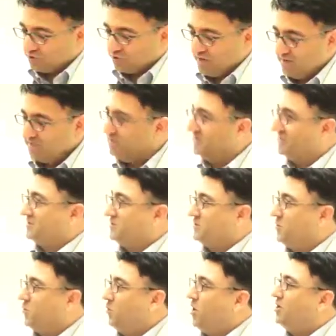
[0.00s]
Treatment.
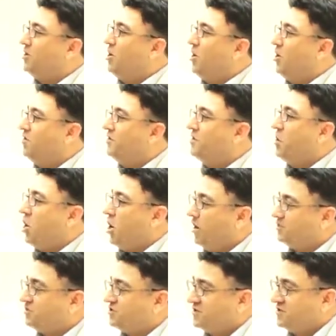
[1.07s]
What are the
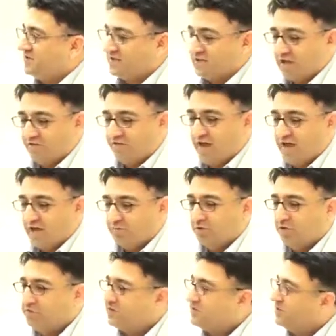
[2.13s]
options
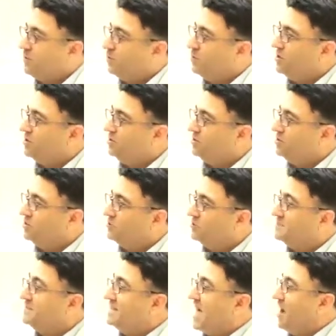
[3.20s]
available for someone
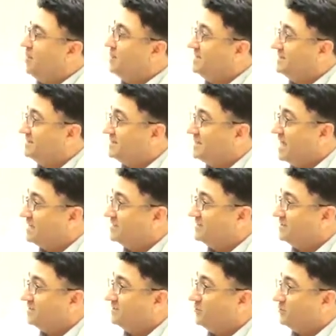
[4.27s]
who's now been
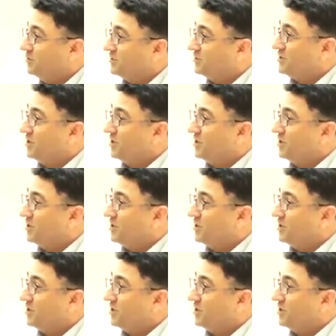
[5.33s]
detected with